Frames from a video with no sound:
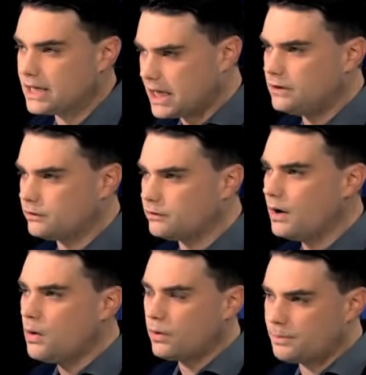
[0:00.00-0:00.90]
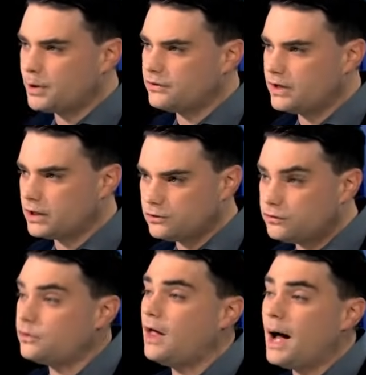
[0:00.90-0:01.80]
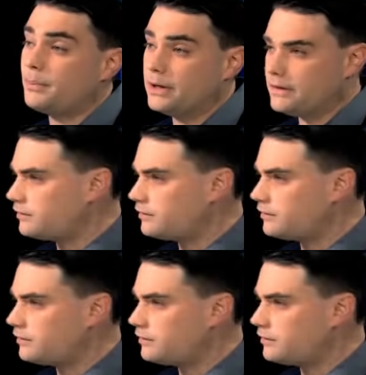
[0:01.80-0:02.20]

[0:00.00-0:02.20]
in cases where the president could still operate.